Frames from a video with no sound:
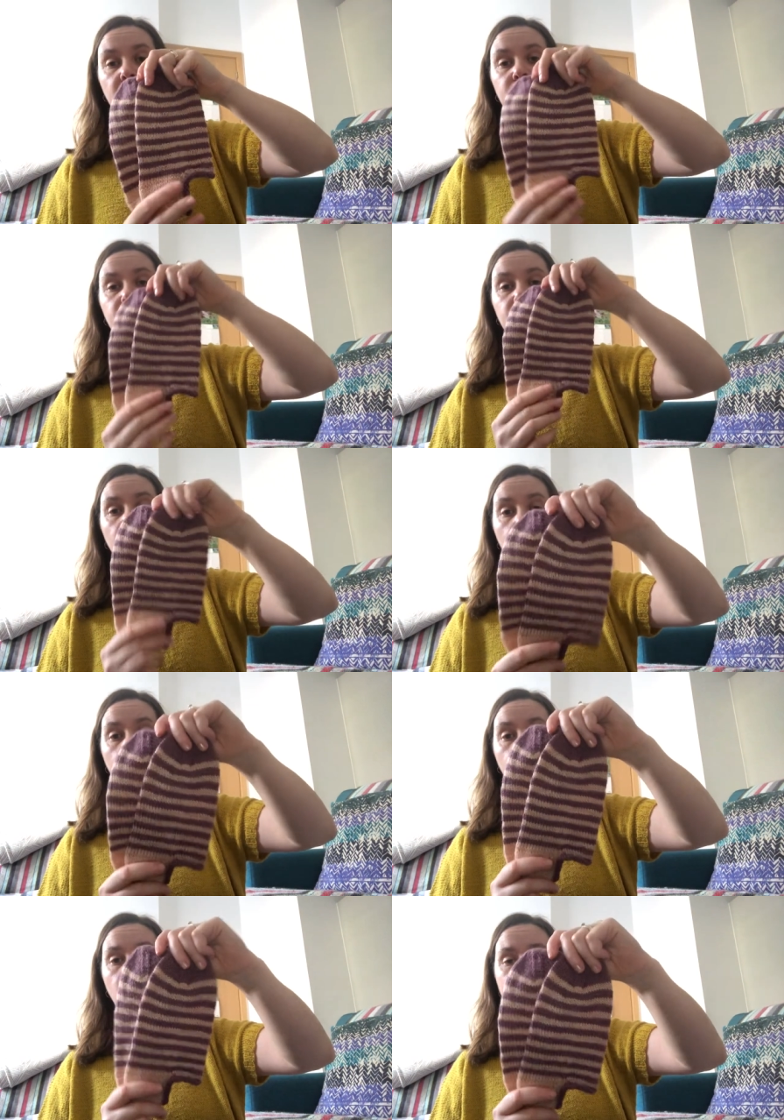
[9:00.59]

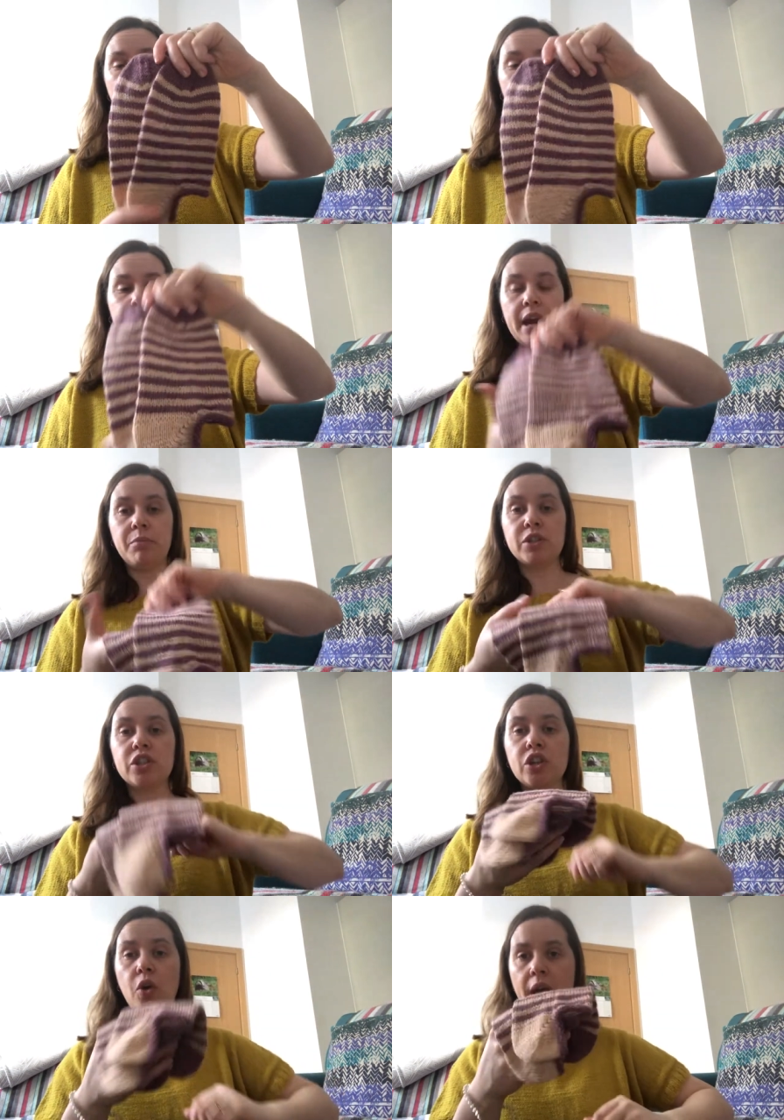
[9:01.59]
so well and I'm
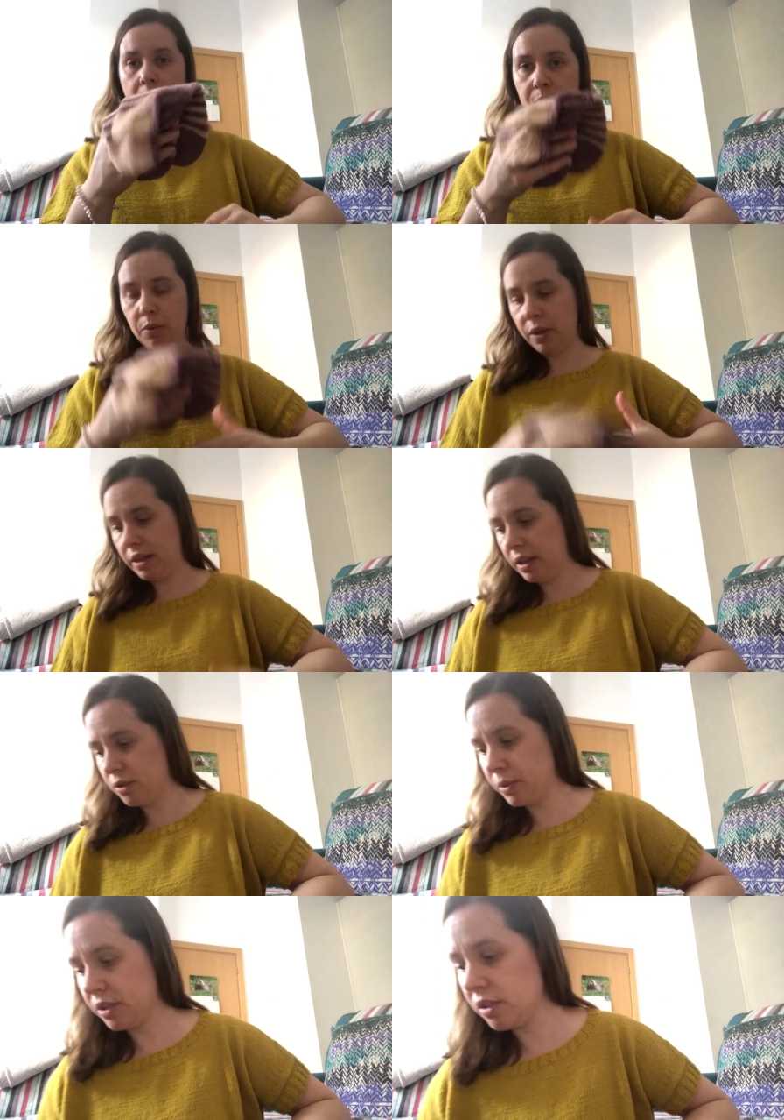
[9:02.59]
so happy with
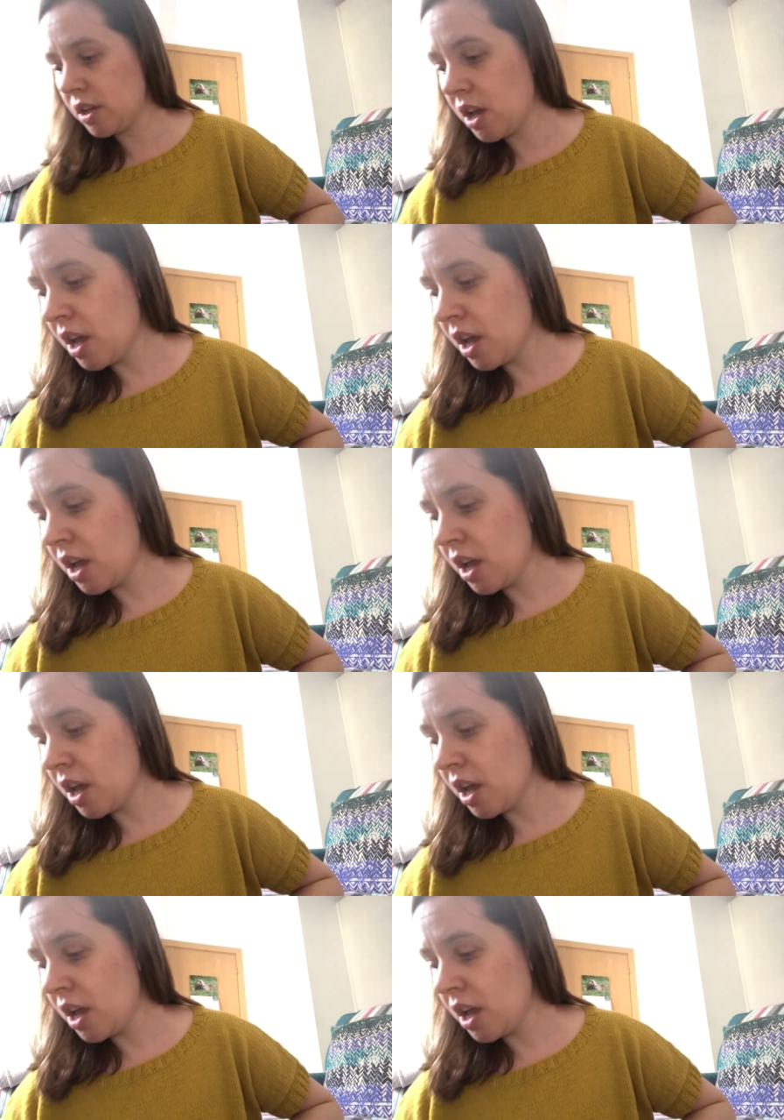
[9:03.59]
these ones.